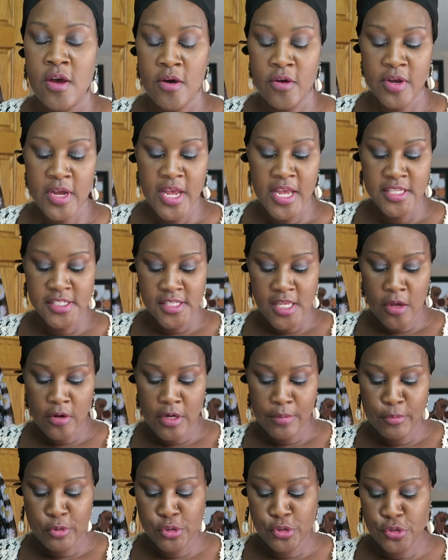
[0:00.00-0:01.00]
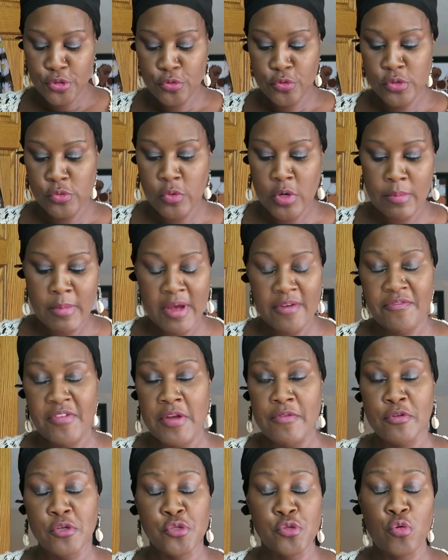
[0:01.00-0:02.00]
Okay, style number 2 is one of my
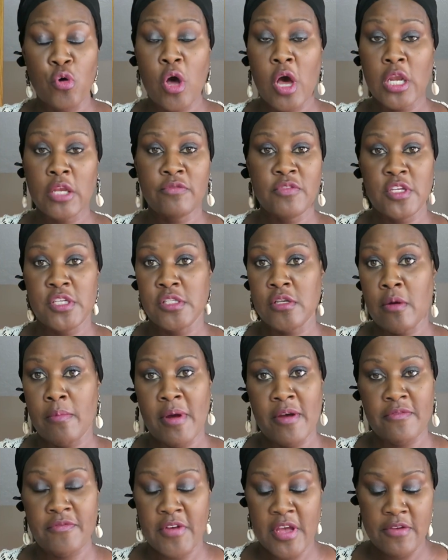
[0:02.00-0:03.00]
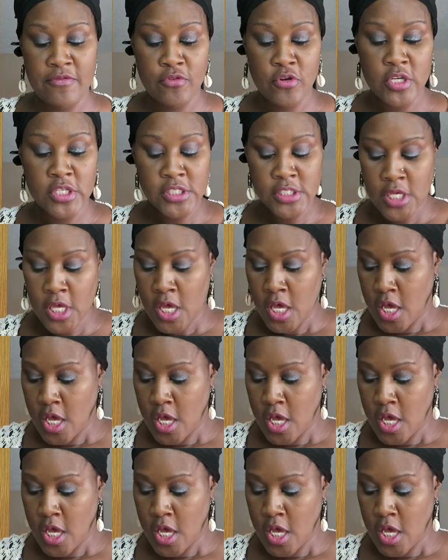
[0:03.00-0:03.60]
favorites too. All of these are my favorites.